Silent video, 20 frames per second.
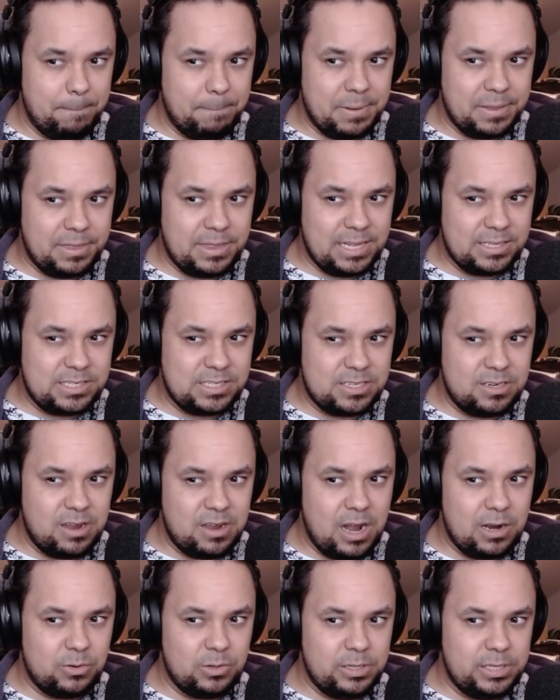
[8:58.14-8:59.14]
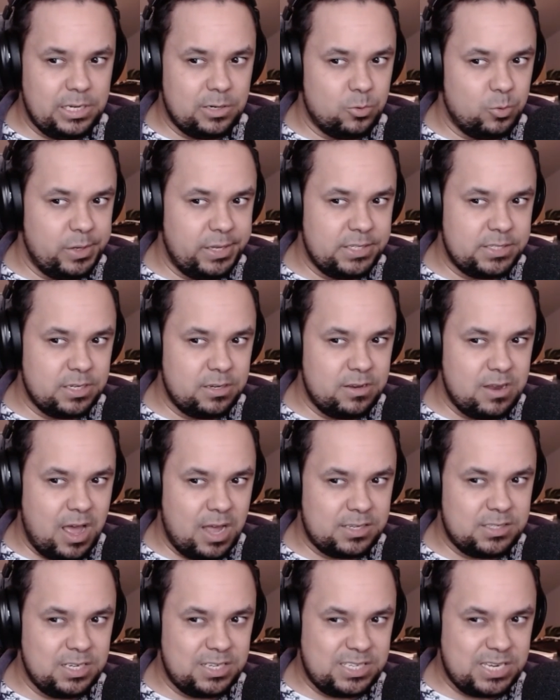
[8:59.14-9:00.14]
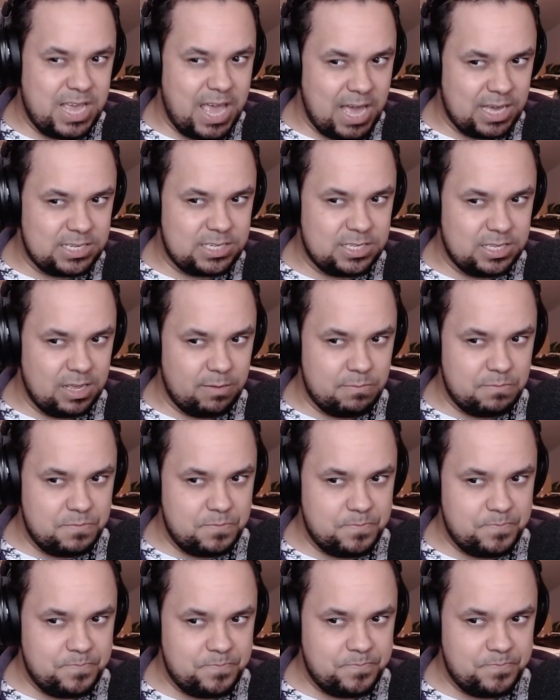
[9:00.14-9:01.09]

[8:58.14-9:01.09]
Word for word: But that's not really a reason not to tax them.